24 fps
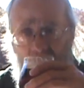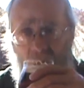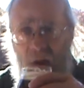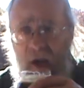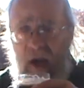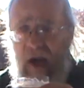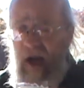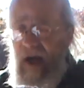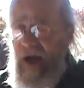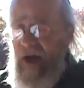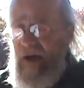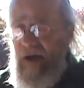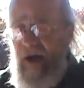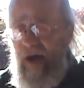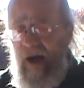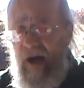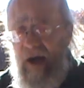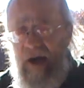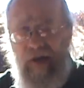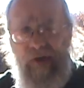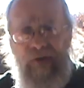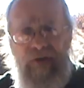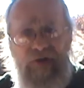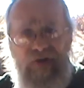Okay,
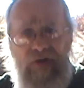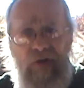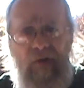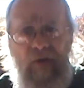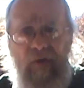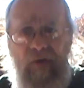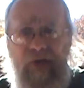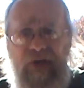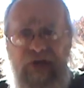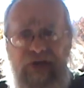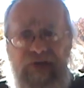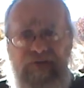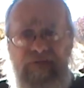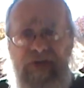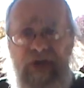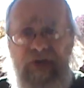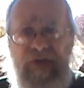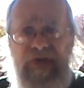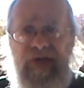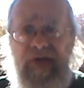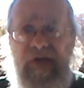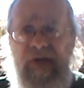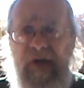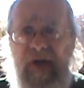yeah, this oh this
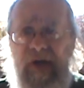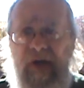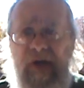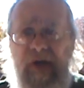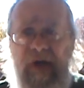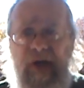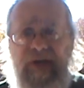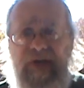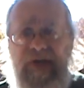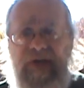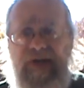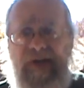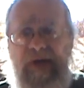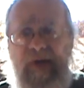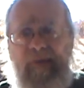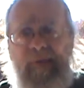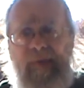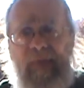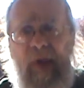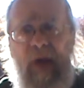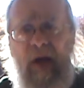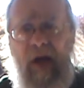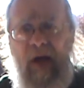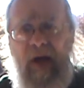smells good. It's
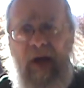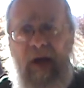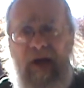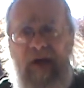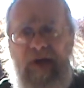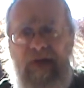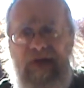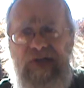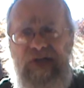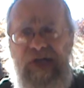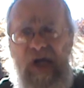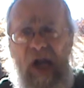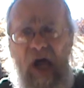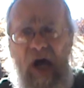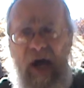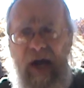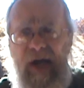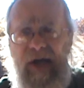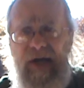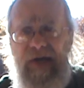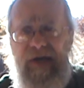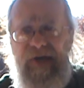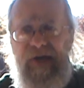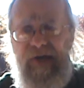um there's
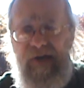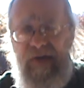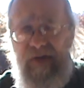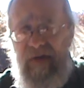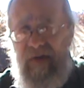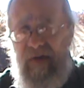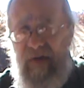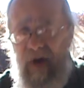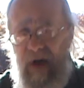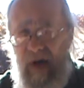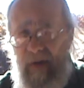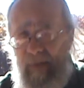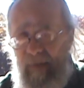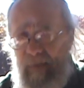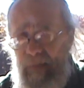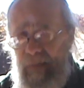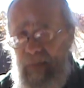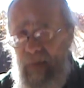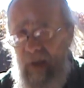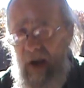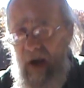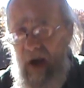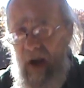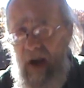light to uh,
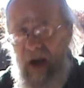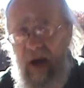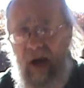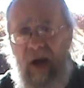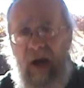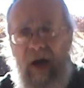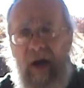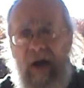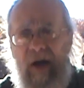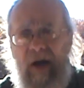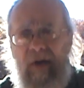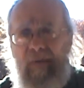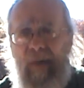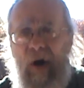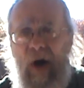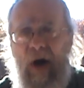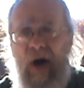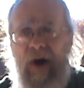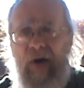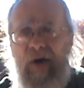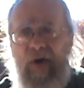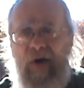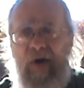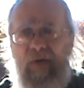
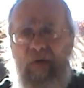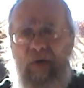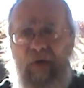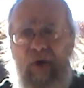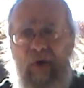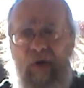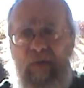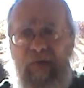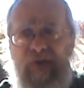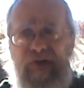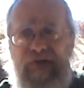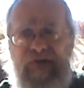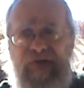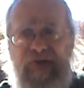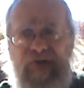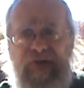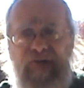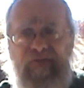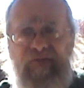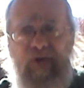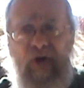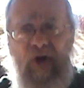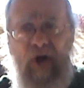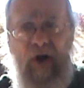moderate aromas of
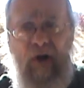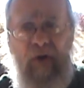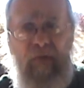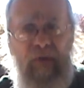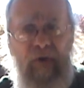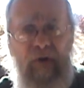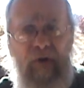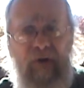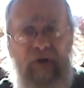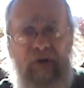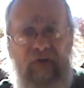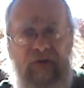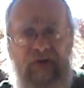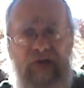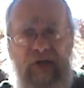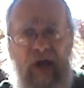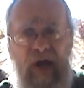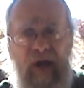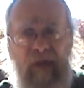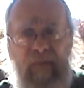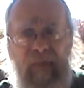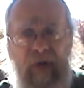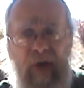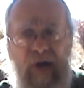some dark fruits
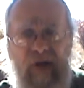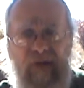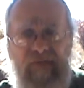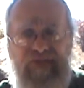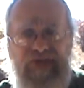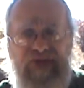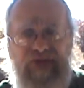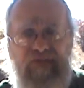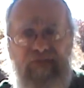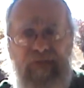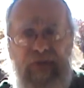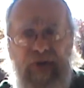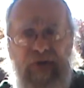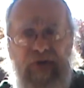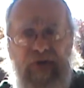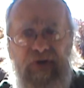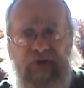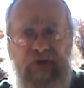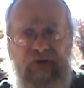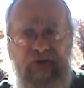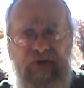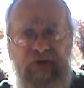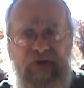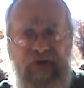like plums and
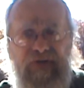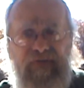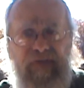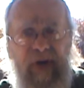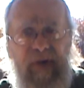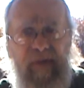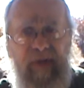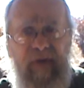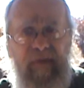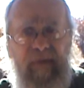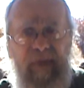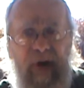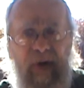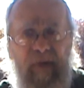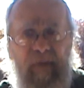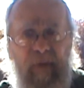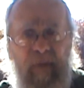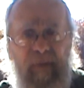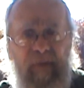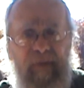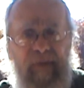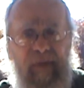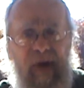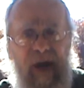prunes, maybe a bit of
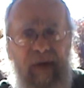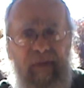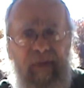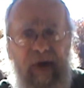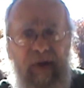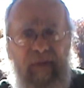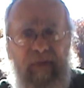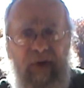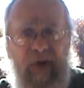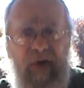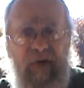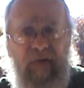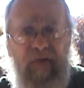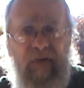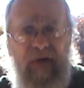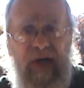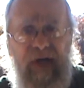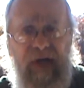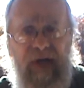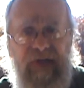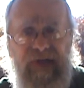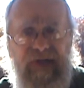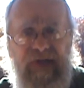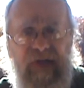maybe a bit of
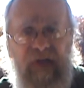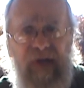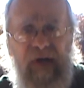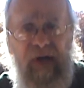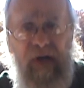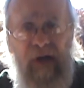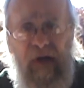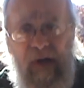raisin.